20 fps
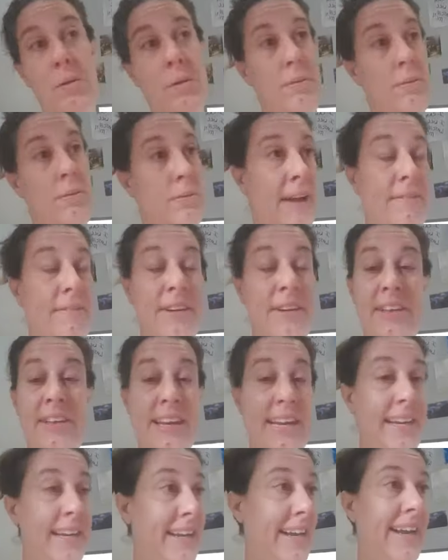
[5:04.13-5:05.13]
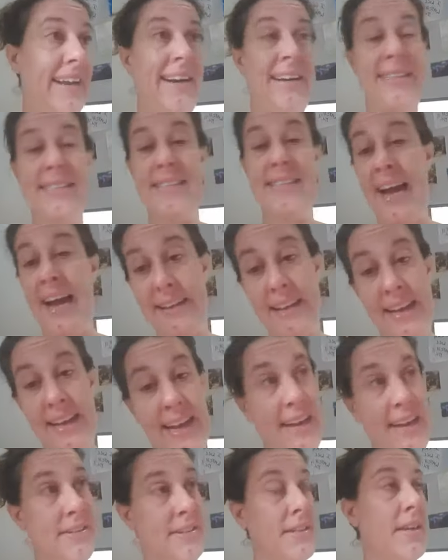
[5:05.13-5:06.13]
everything, India,
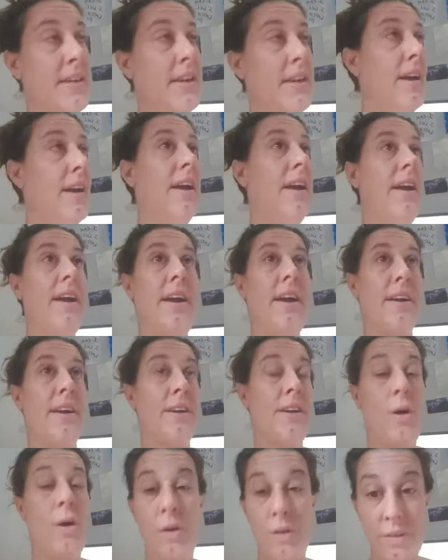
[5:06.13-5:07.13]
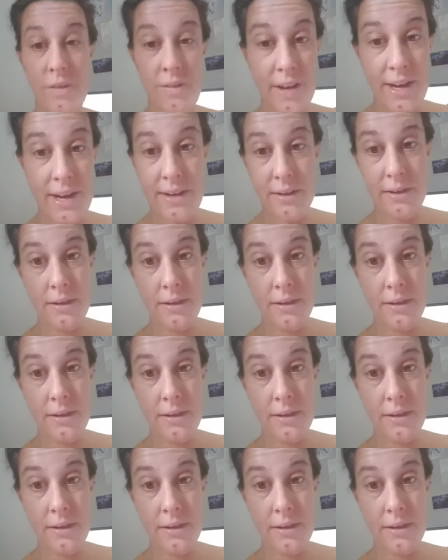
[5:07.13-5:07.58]
Thailand, COVID,